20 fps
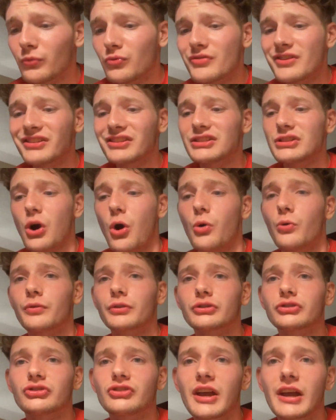really
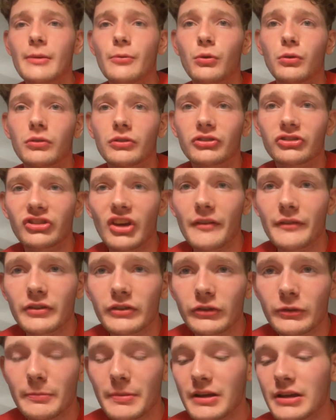overstable,
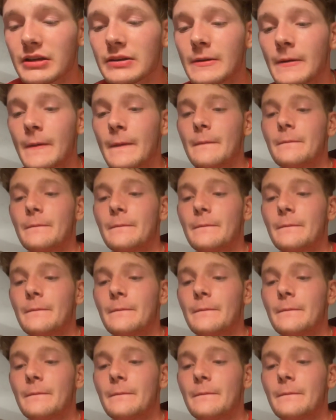7-speed.